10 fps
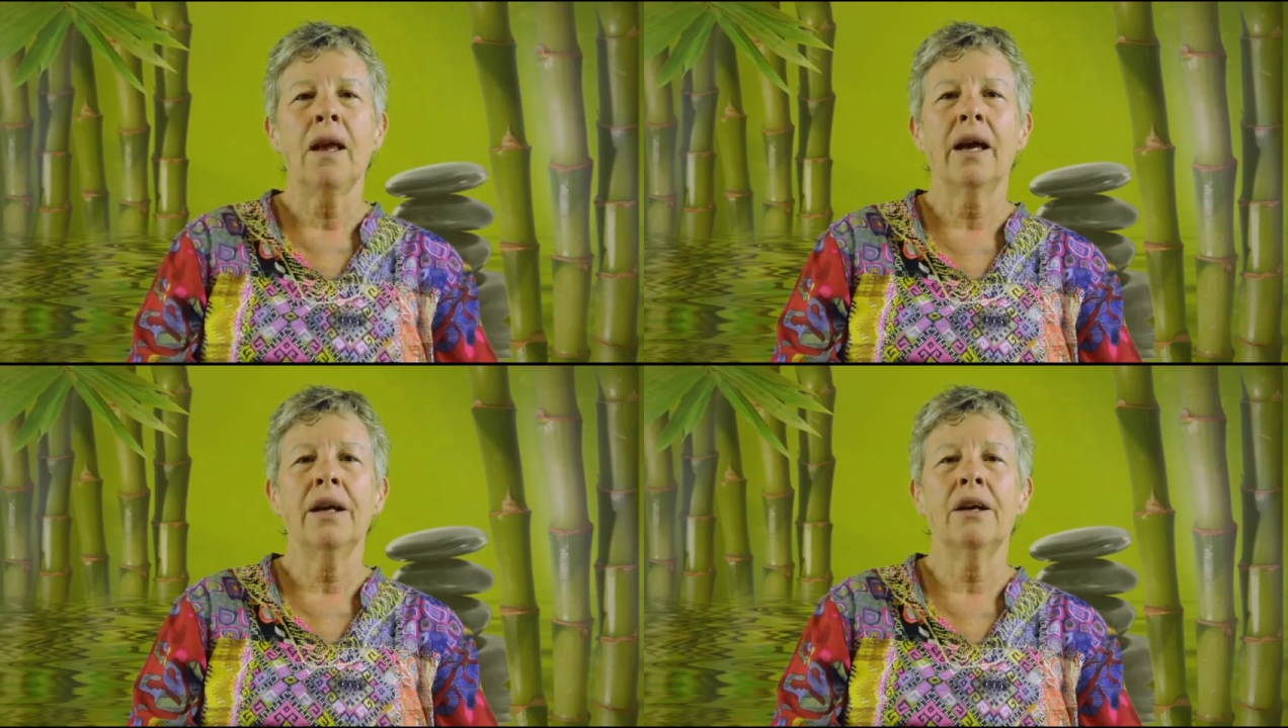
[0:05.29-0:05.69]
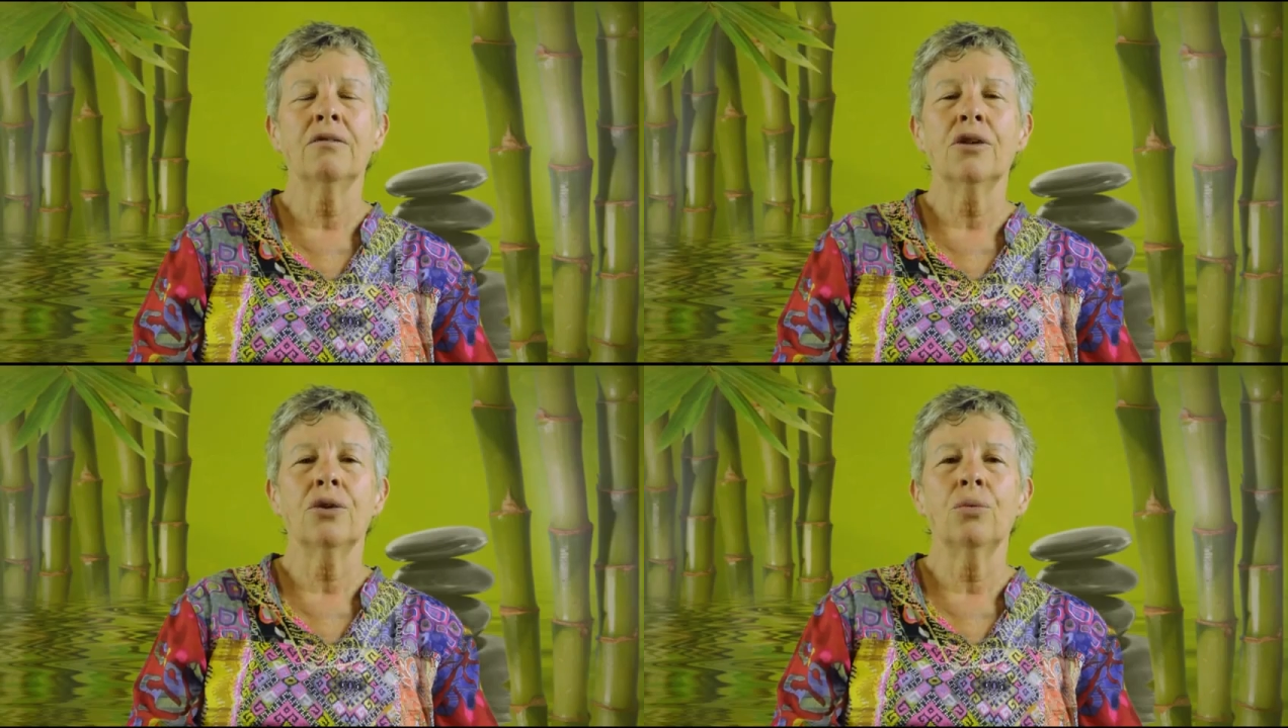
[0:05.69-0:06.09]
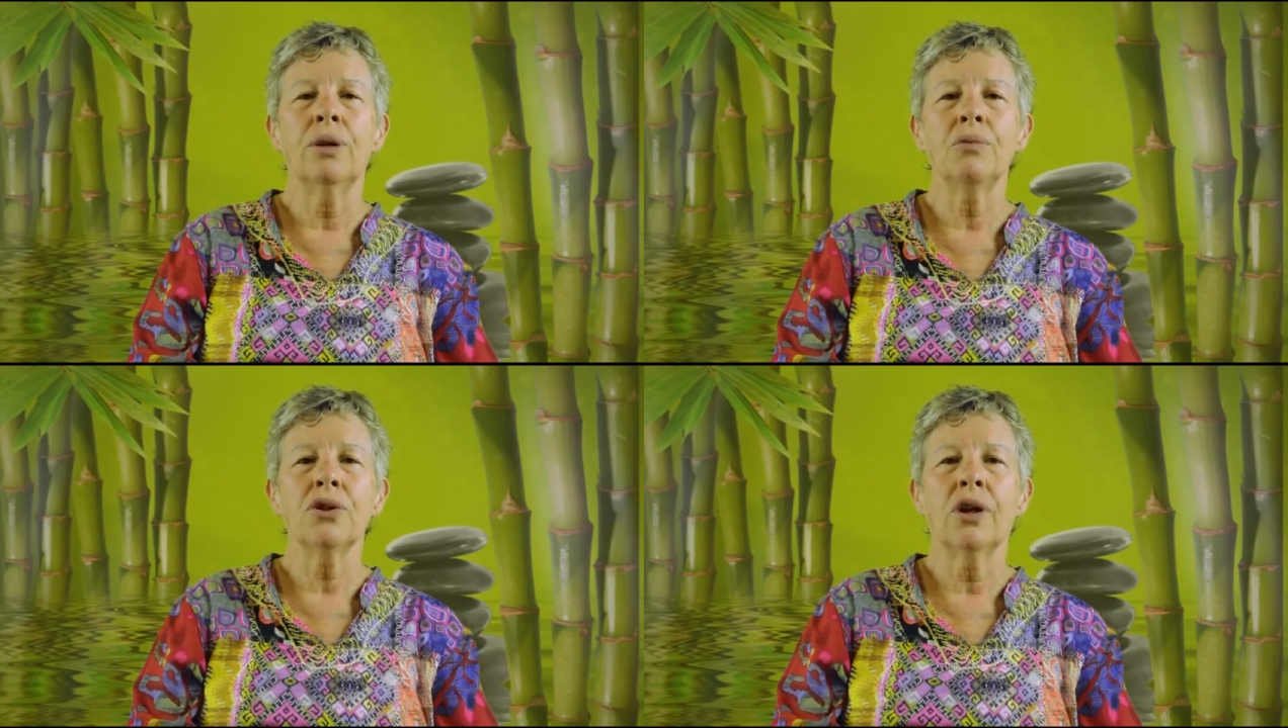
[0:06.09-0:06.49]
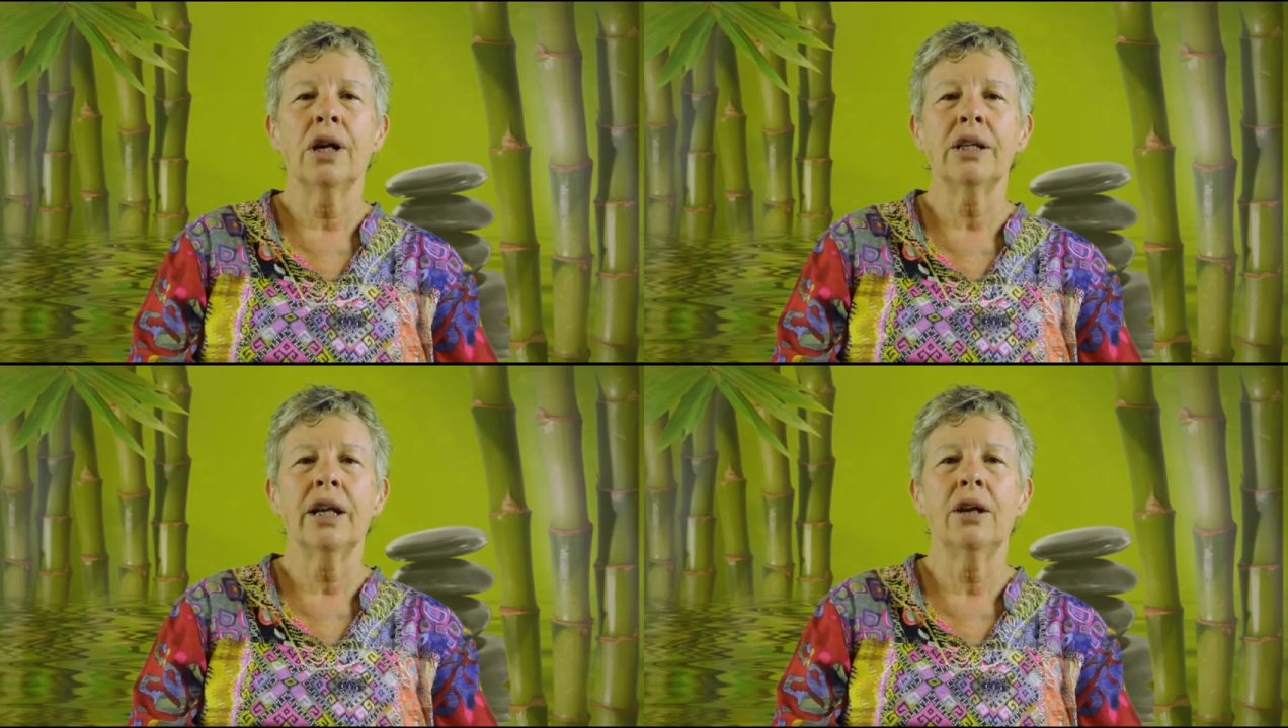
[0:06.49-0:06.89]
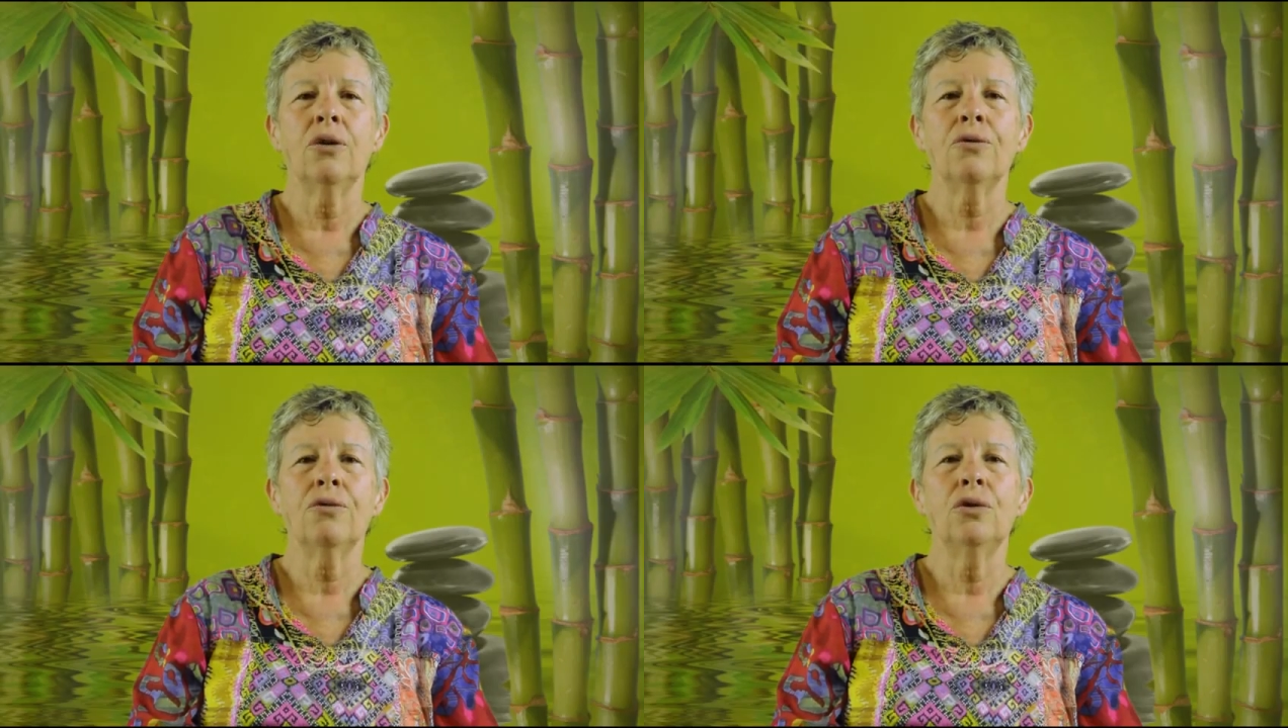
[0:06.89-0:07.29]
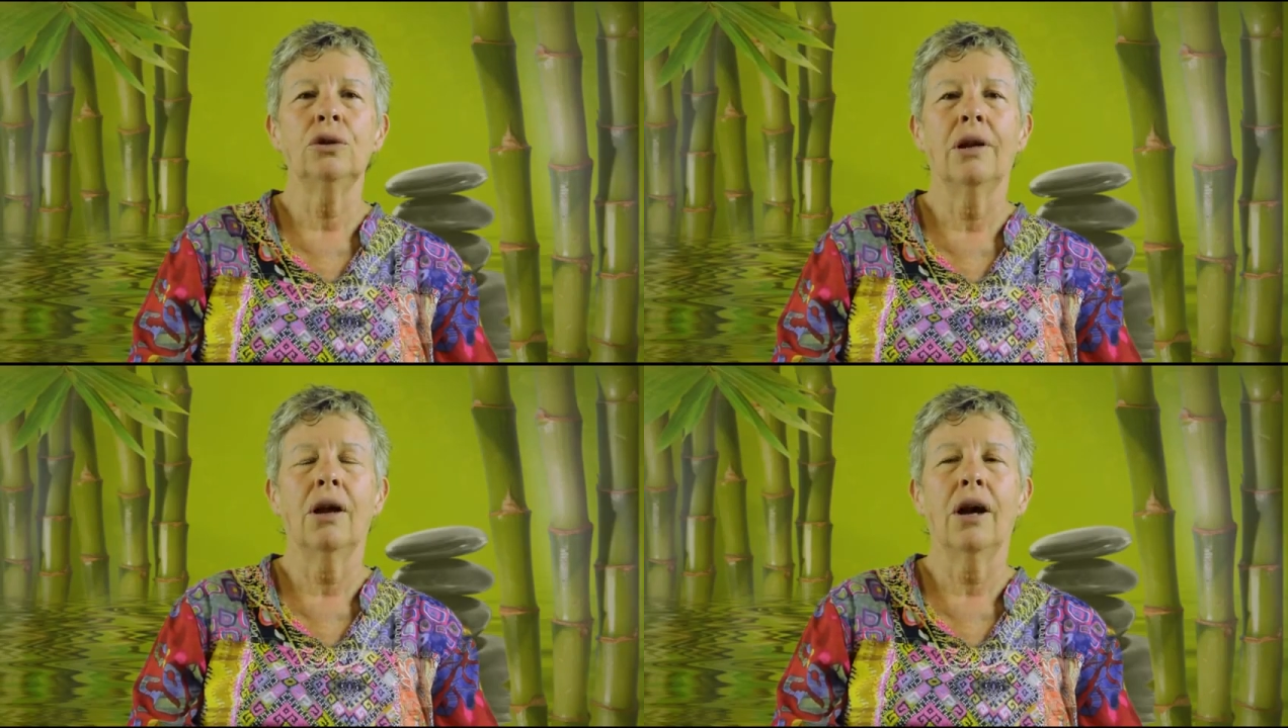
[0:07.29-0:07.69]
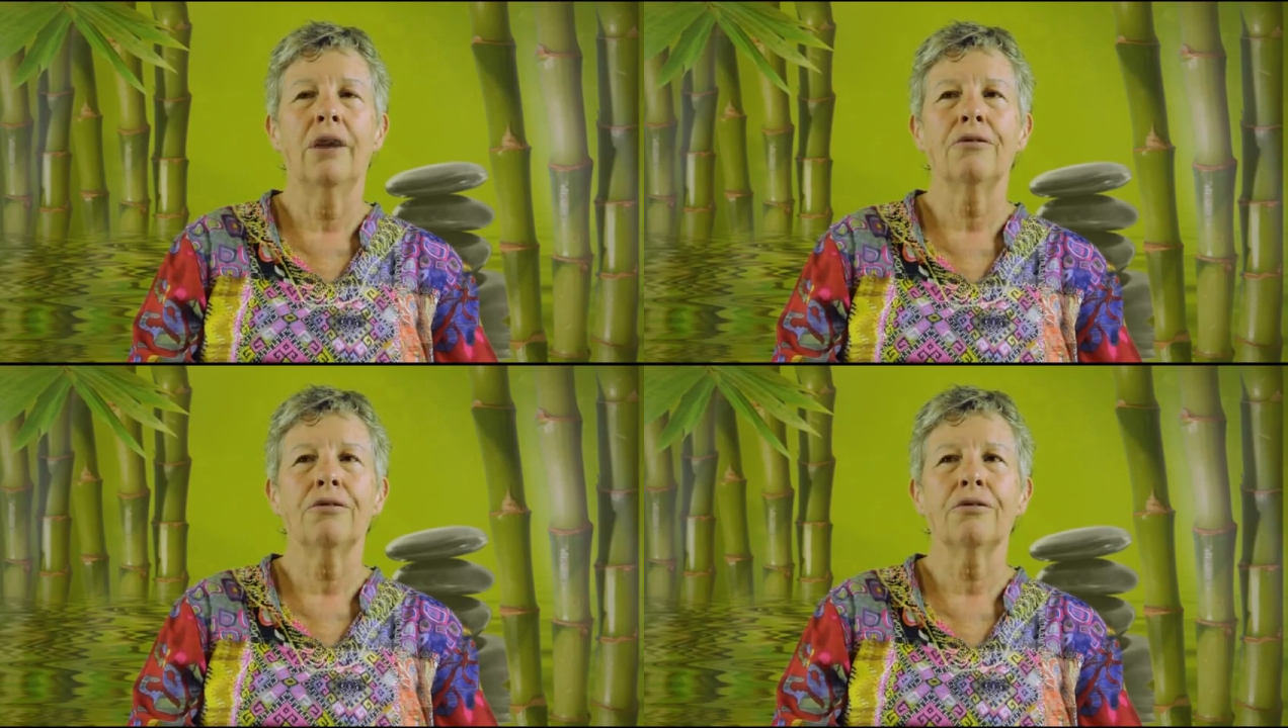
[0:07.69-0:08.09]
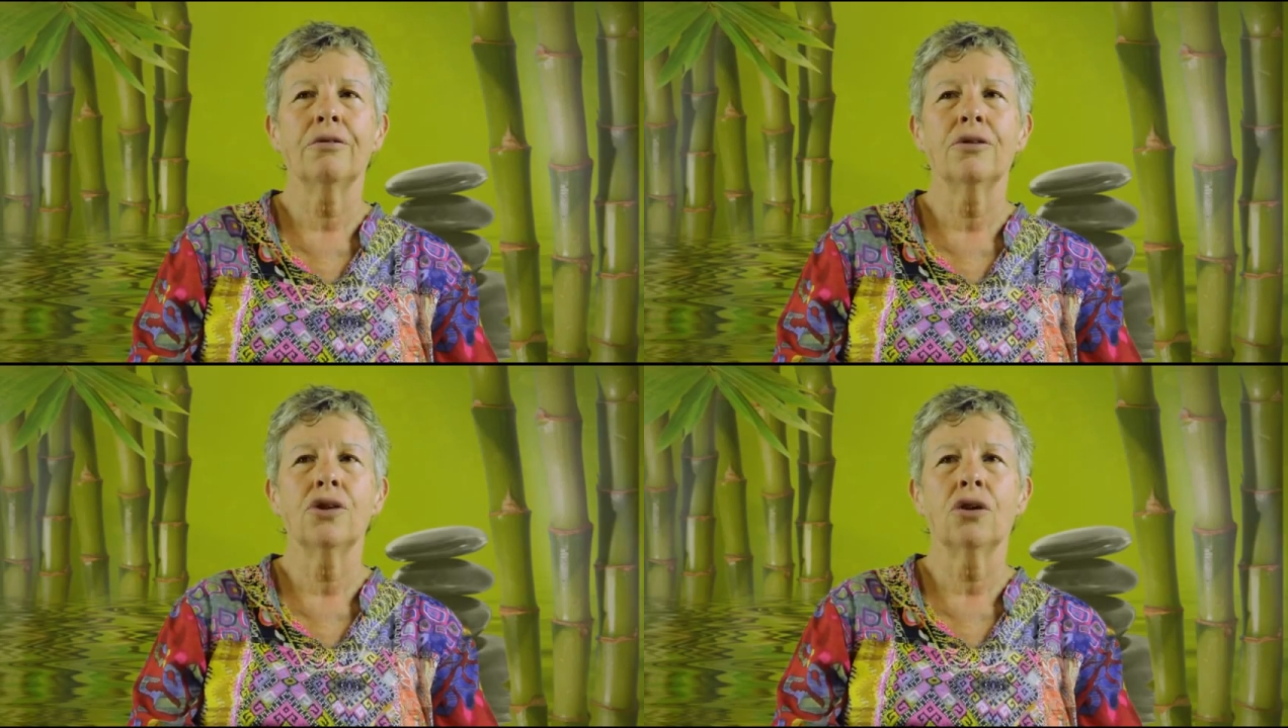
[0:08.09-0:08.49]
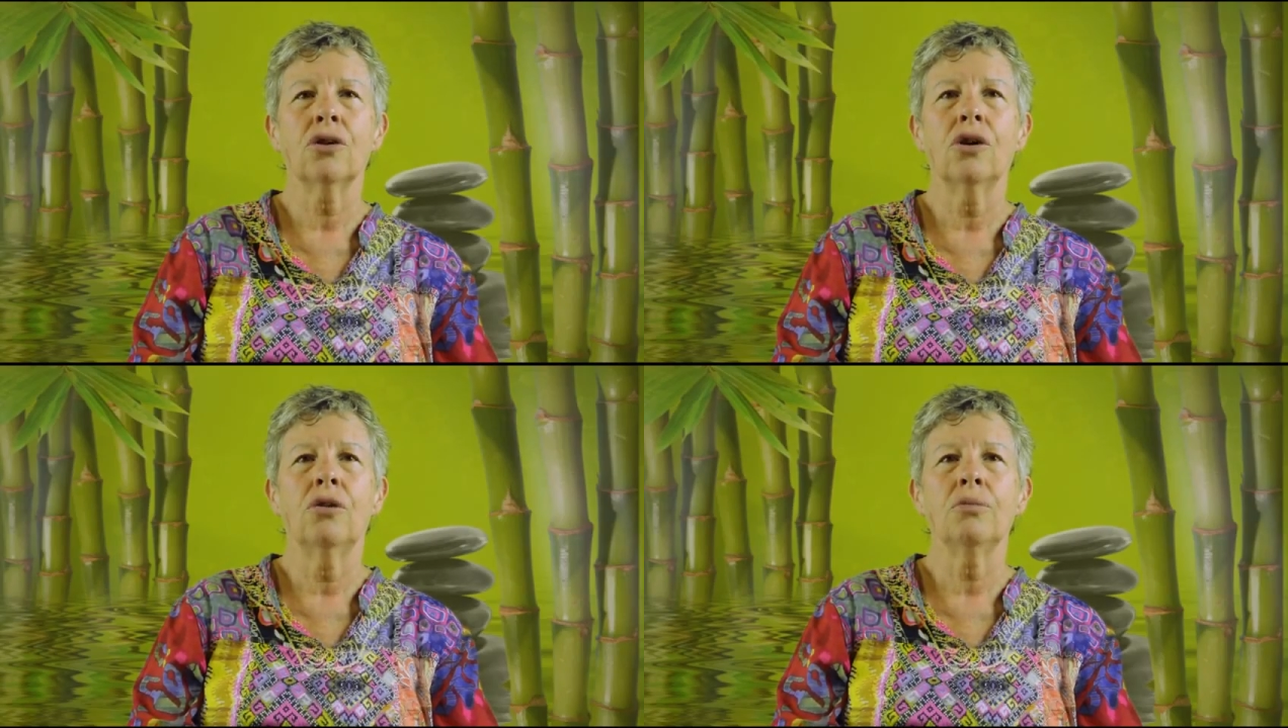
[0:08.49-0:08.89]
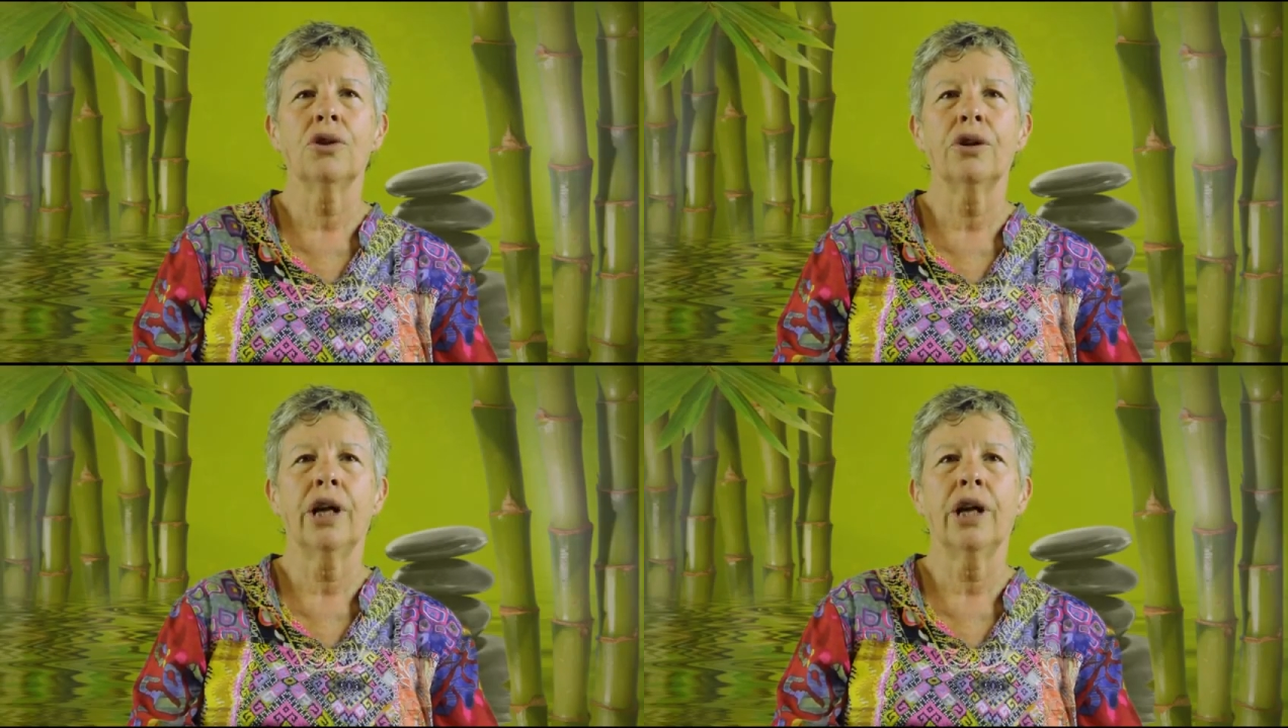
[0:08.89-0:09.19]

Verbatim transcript: and I've got a website, healthfullife.com.au.